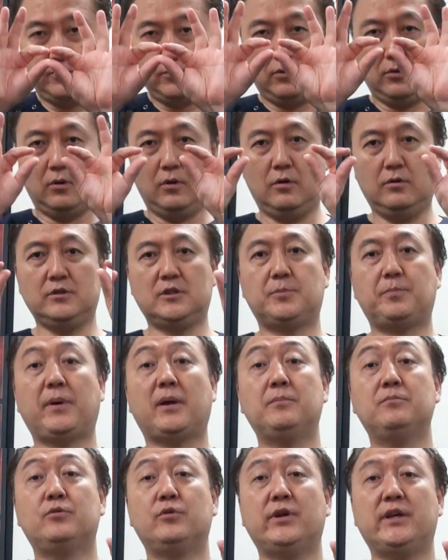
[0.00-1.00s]
Long
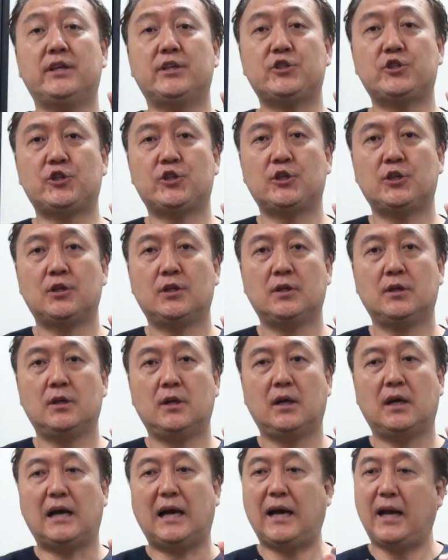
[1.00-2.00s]
span bridge,
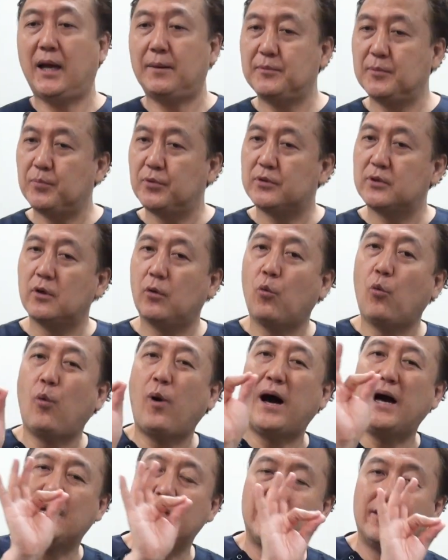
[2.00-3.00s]
I have to put the
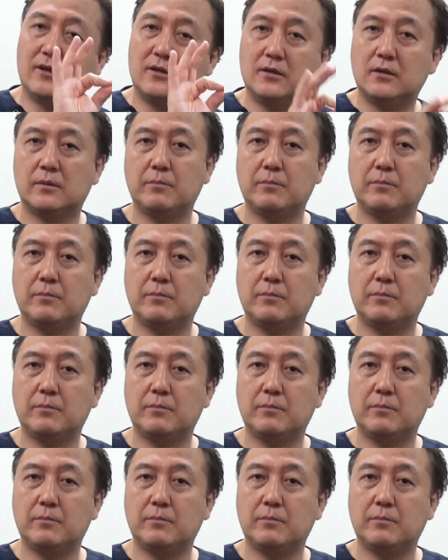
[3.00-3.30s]
wire,